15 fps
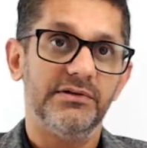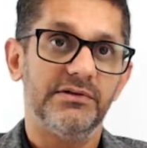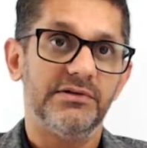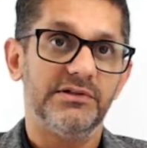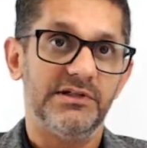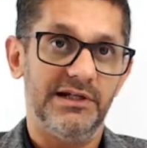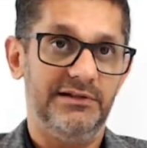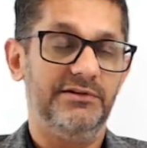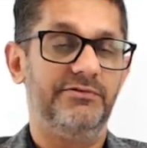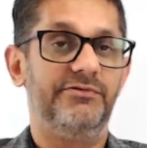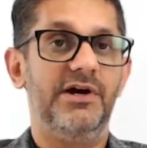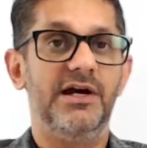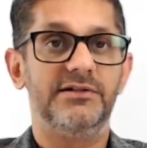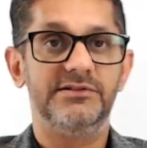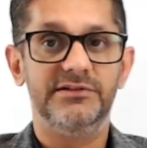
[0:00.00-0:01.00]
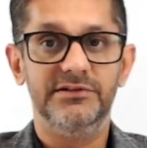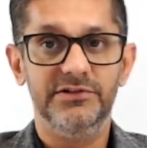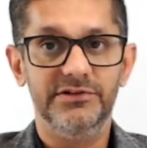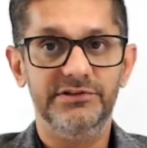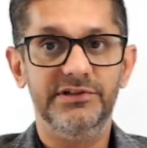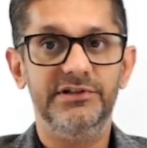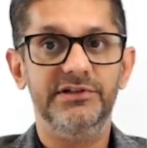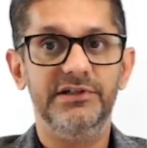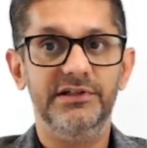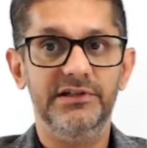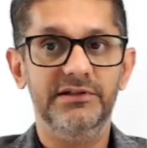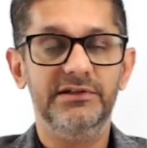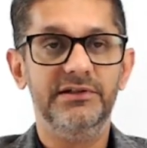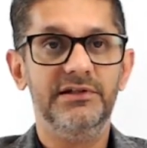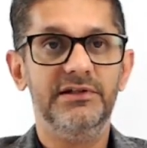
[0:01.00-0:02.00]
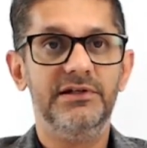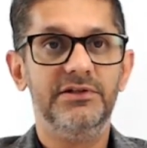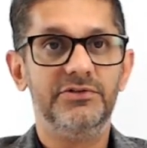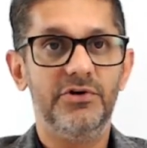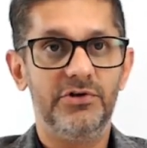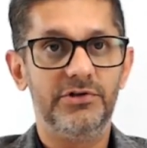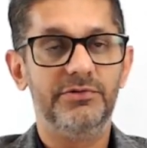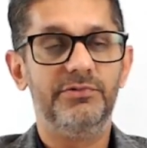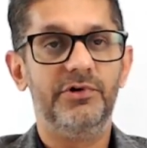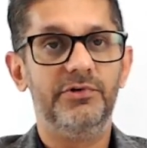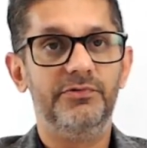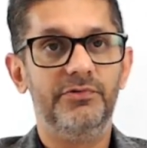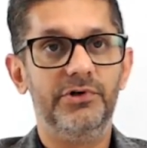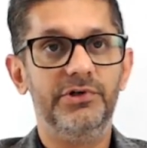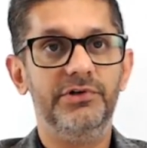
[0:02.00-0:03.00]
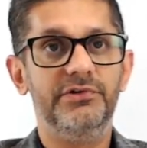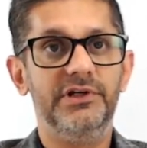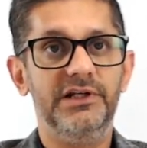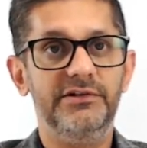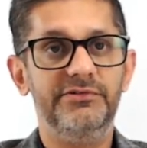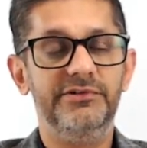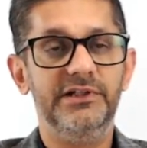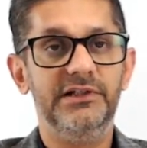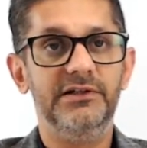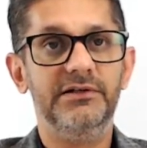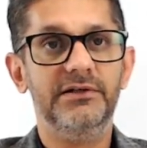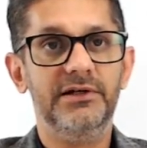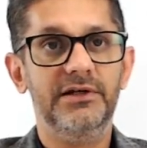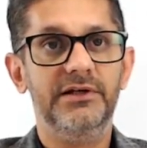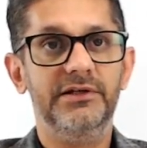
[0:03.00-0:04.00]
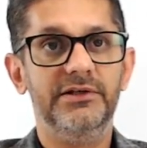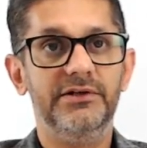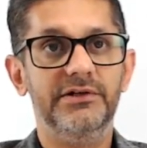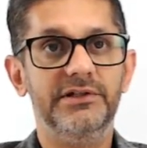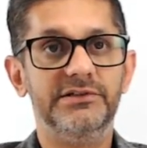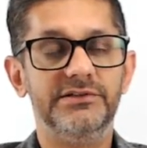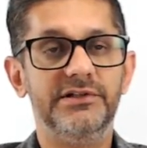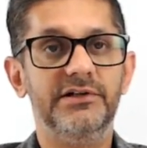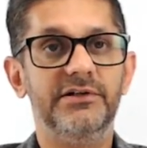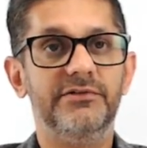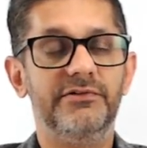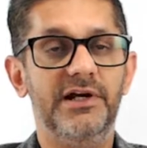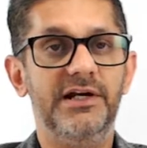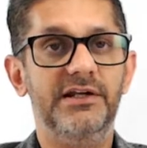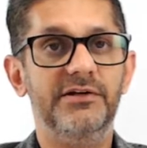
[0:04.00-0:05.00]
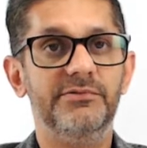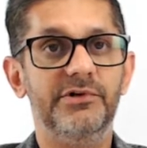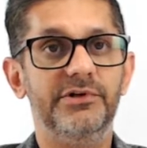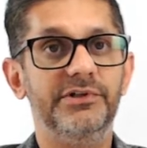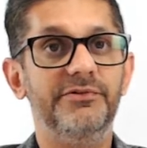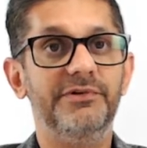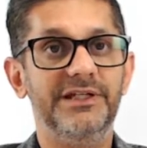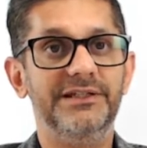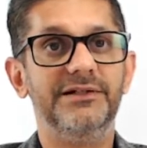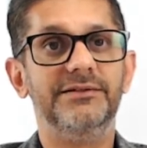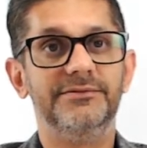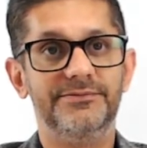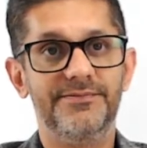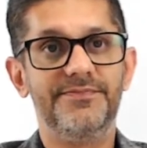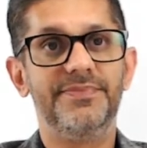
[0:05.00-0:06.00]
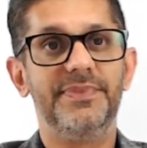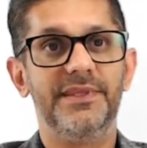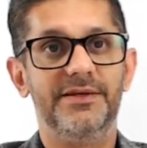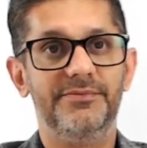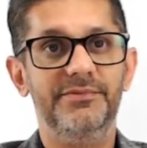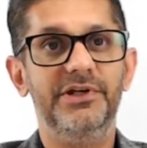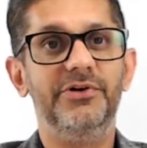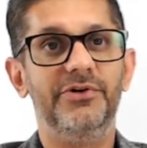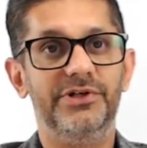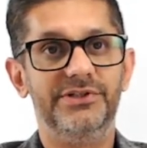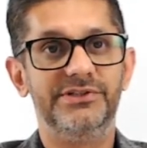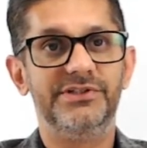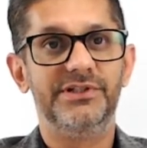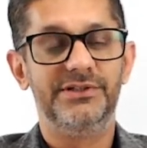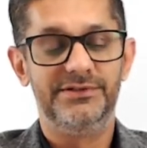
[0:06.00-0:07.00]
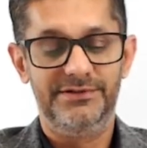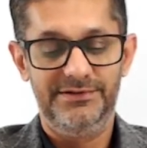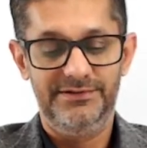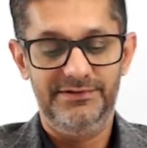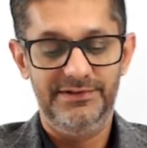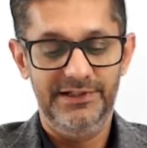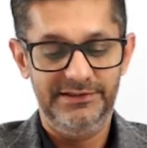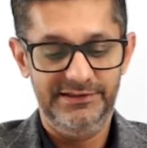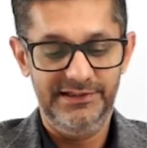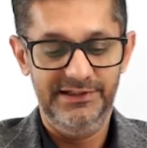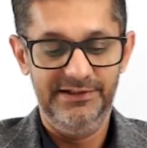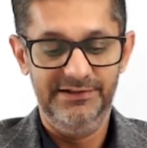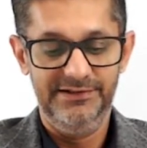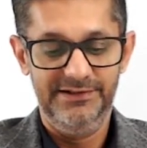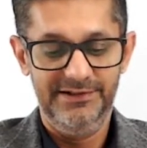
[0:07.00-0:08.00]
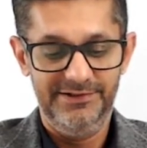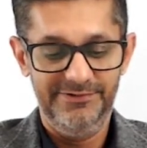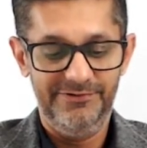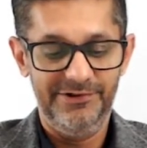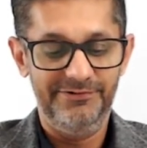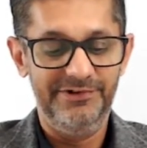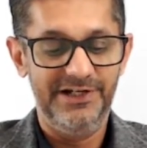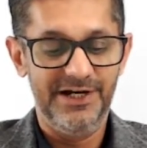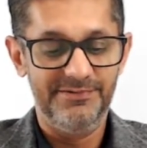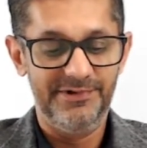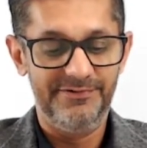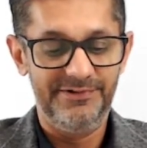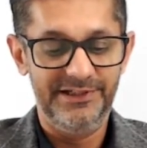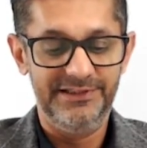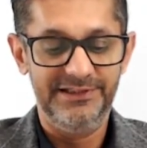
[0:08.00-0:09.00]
Tell the facts in your GTE. Talk about what you really feel, instead of writing about the weather. Be honest. Let's see what we come up with.